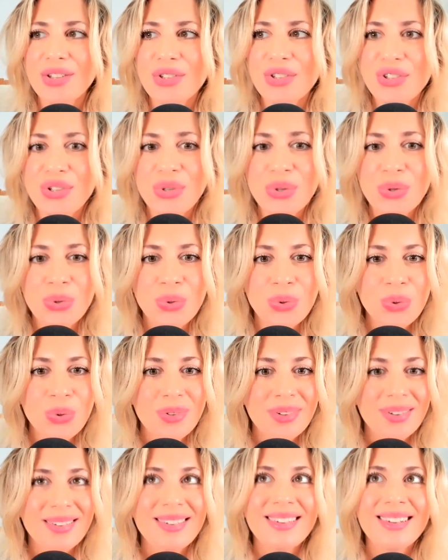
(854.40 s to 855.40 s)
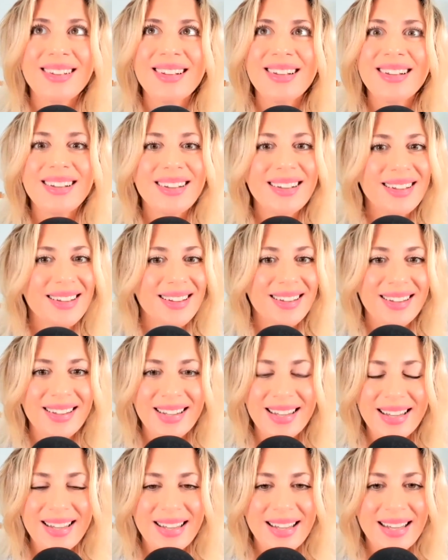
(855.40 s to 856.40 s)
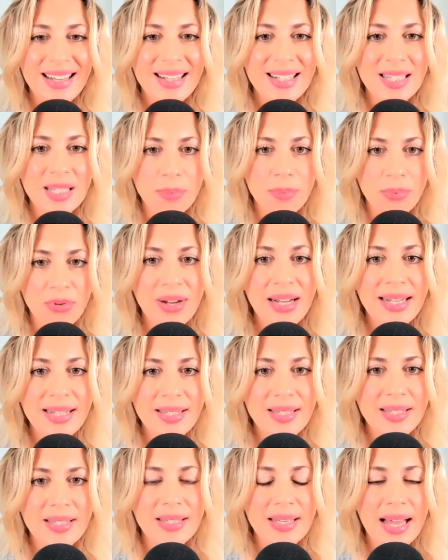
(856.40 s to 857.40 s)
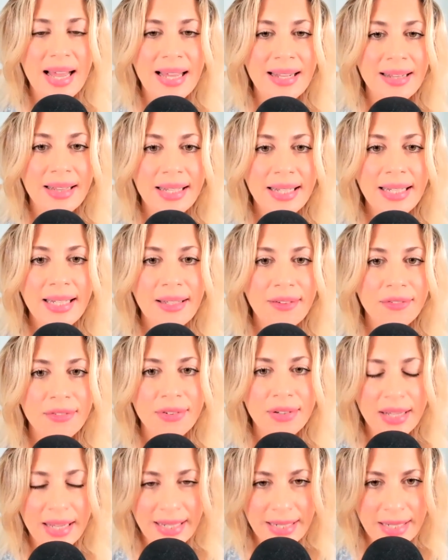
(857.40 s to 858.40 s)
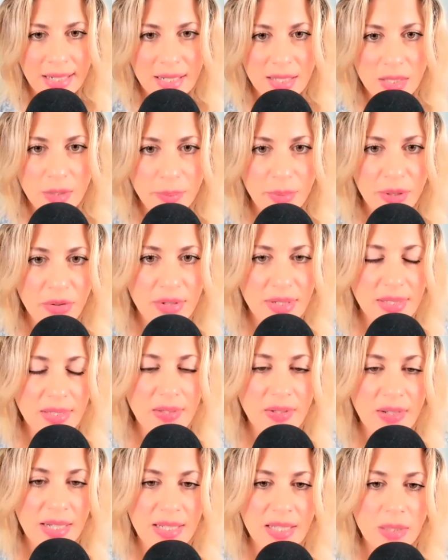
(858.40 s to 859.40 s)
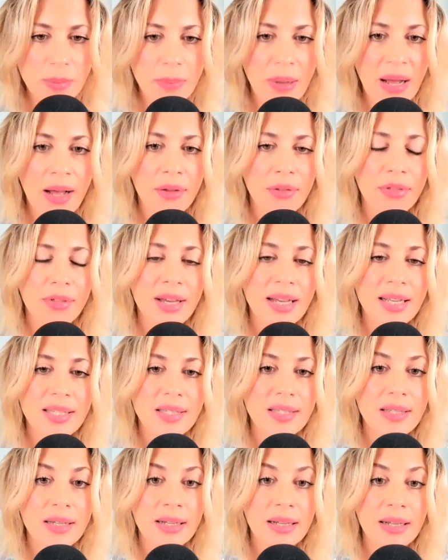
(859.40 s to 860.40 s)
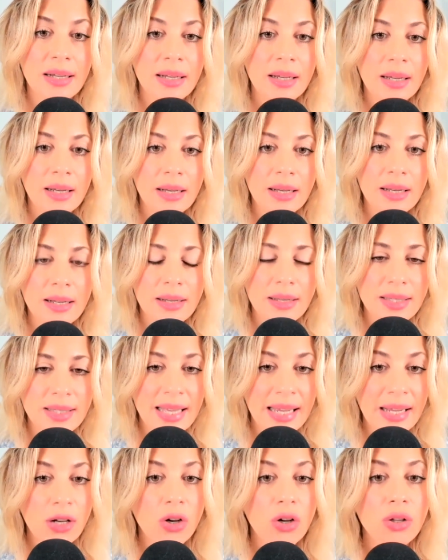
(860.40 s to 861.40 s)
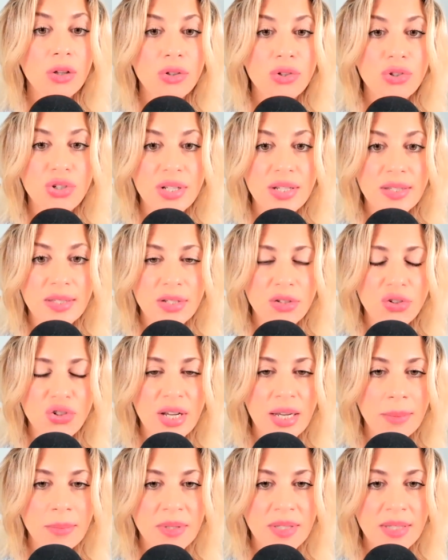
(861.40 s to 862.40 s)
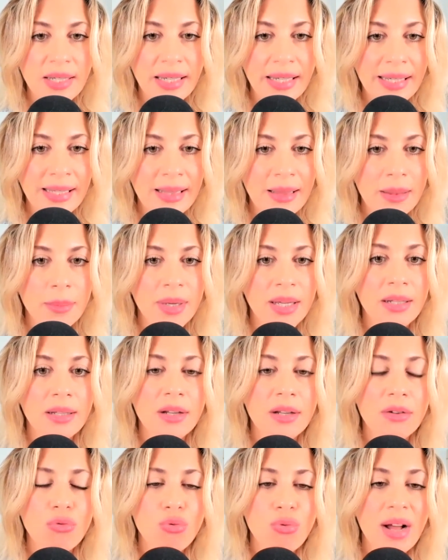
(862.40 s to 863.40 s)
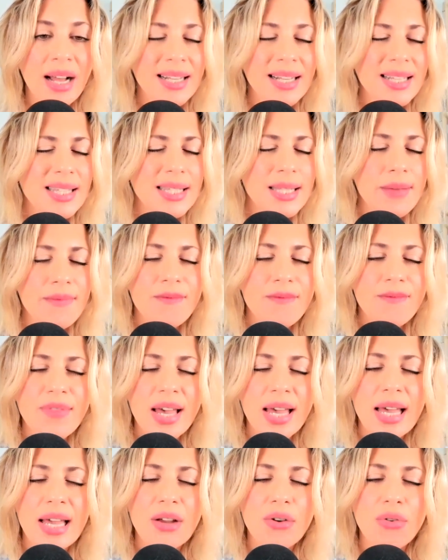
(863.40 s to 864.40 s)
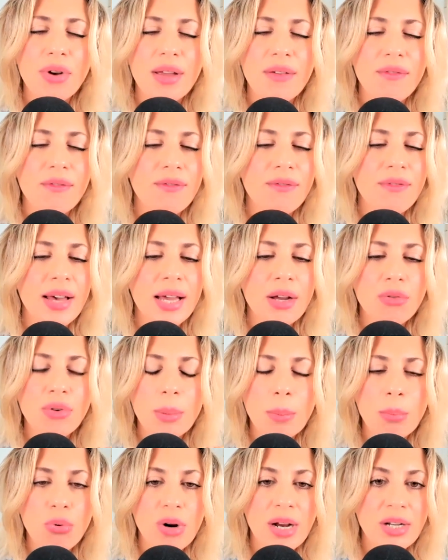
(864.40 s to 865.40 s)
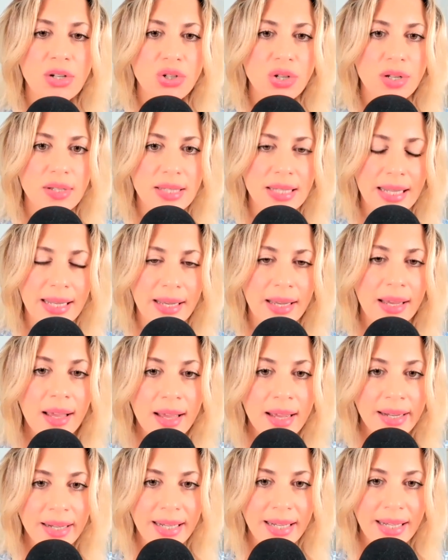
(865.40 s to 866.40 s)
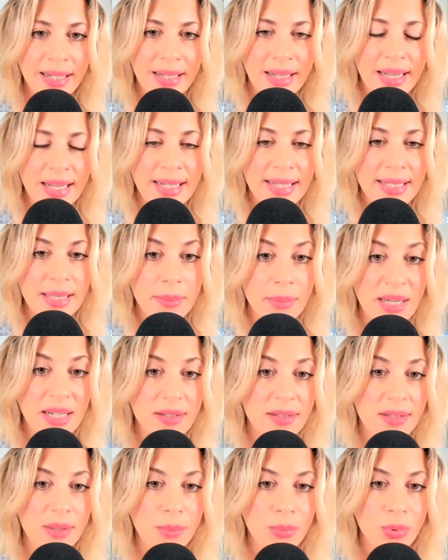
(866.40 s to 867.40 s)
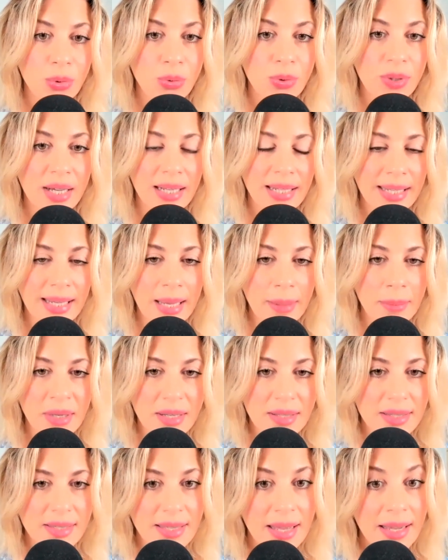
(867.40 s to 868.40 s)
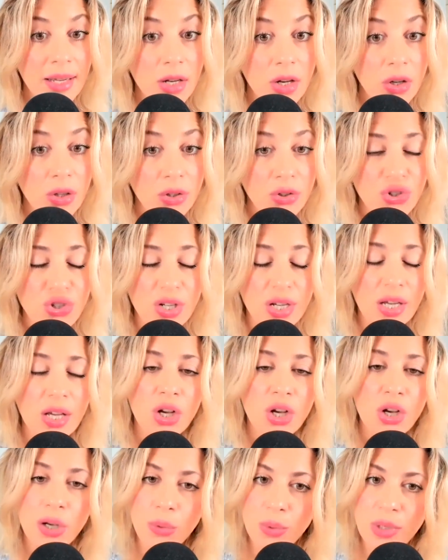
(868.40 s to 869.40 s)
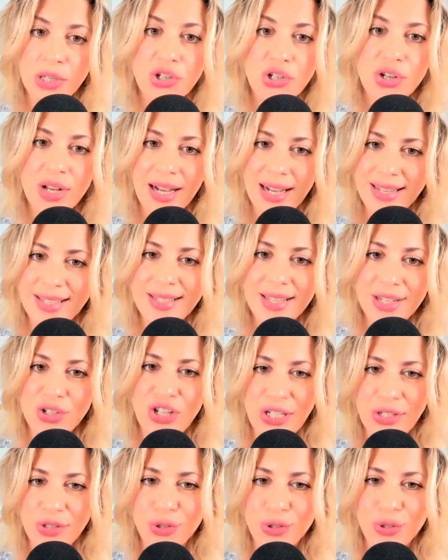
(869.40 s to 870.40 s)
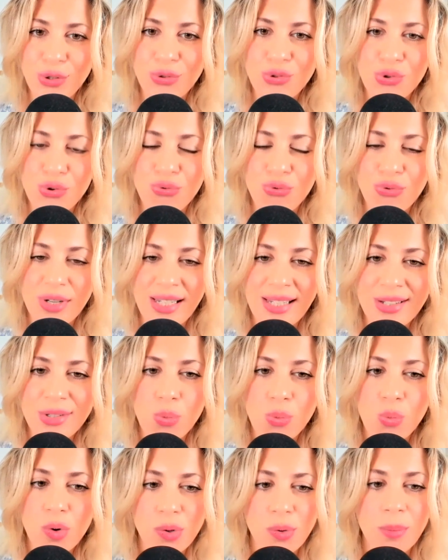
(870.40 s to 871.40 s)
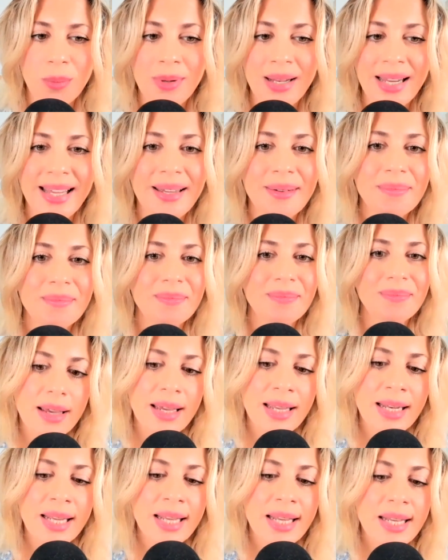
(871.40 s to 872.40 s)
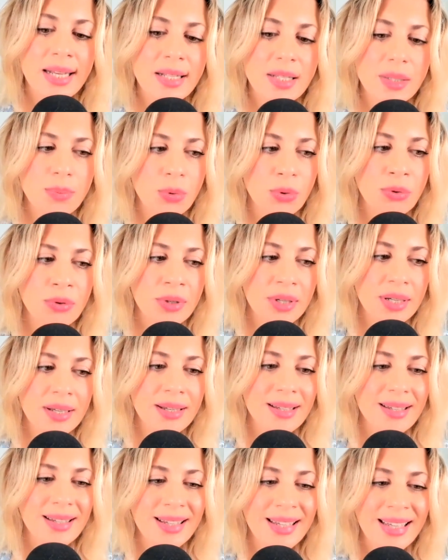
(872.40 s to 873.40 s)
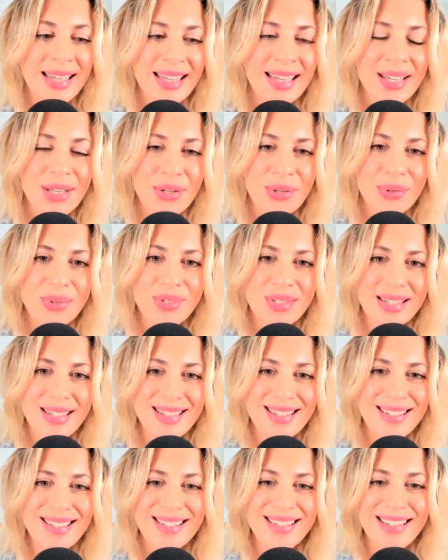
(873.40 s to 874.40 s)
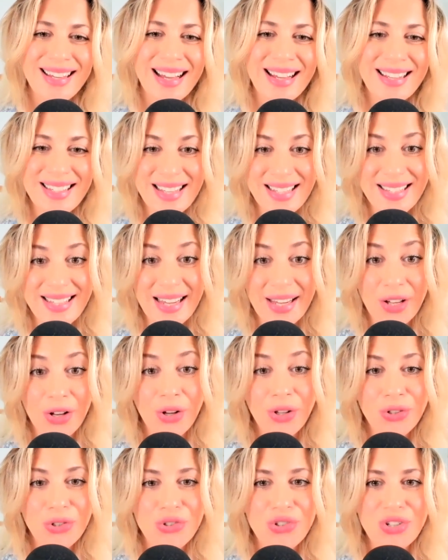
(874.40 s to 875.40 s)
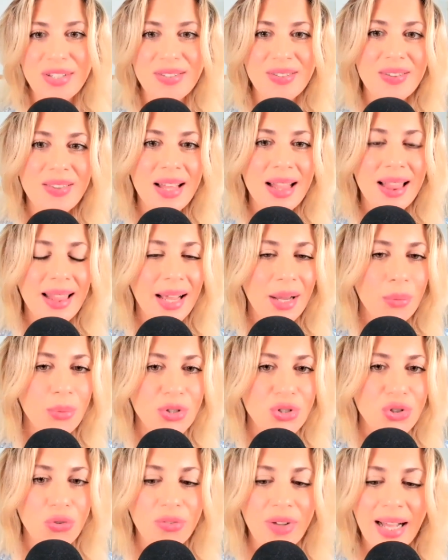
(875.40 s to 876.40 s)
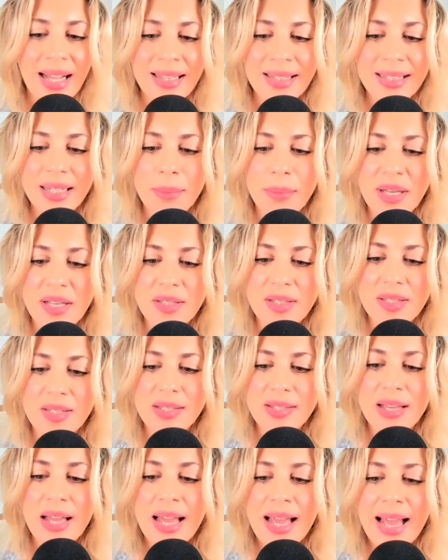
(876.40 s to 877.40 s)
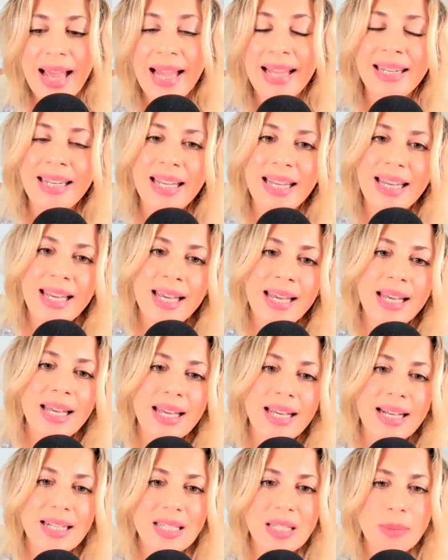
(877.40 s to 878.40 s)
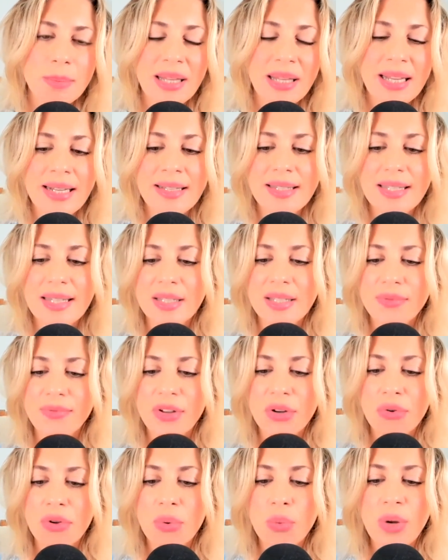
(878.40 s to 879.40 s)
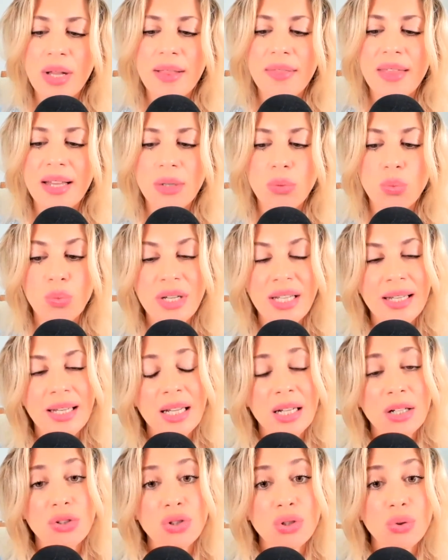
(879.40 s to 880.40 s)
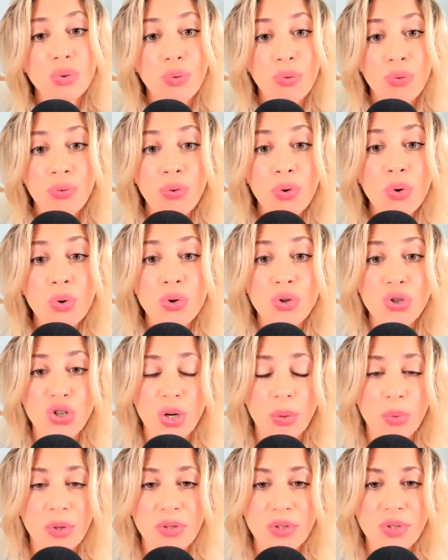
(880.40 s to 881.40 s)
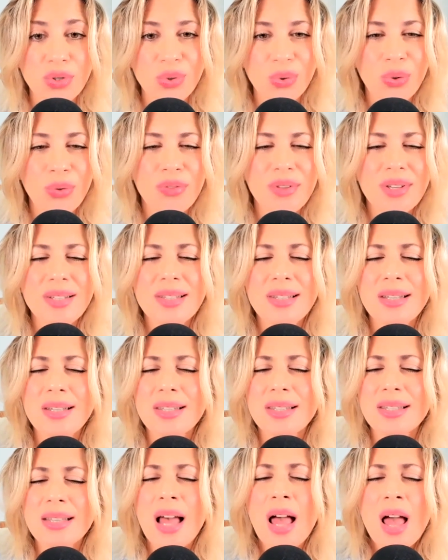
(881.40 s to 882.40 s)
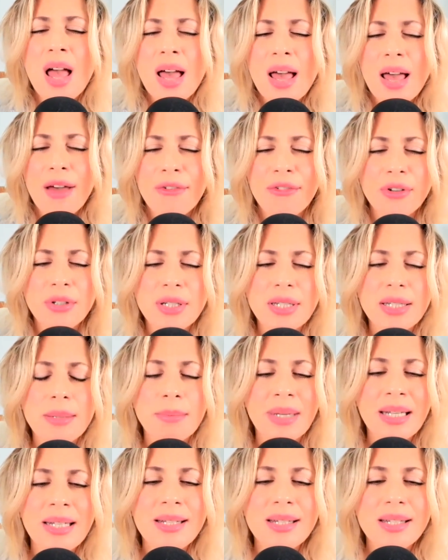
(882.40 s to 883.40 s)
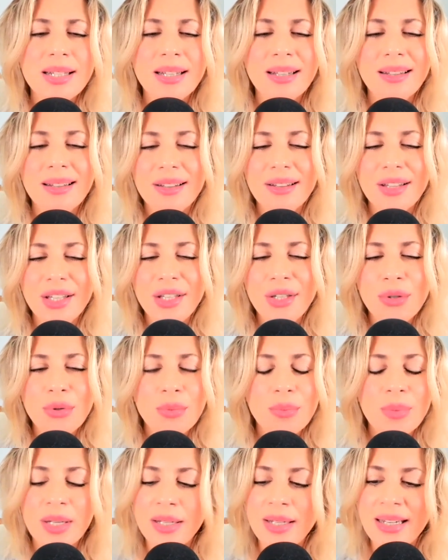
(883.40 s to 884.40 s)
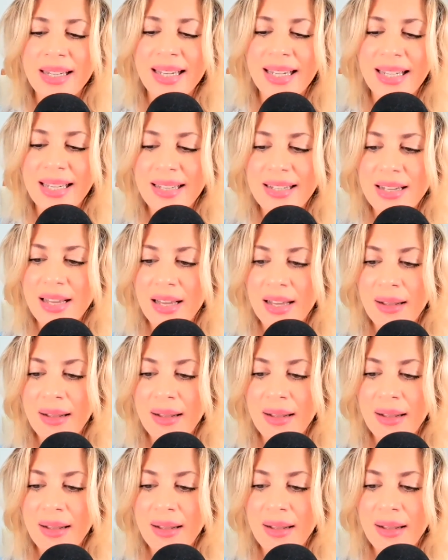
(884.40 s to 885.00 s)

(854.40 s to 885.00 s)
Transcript: to express and live and experience this path, as the psychologist James Hillman writes very, very preciously in his amazing book, Alchemic Psychology, which I suggest you to read warmly. In his book, he uses, as a psychologist, the language of alchemists, and he explains us very well that we need to forge our soul. This is a fundamental human need.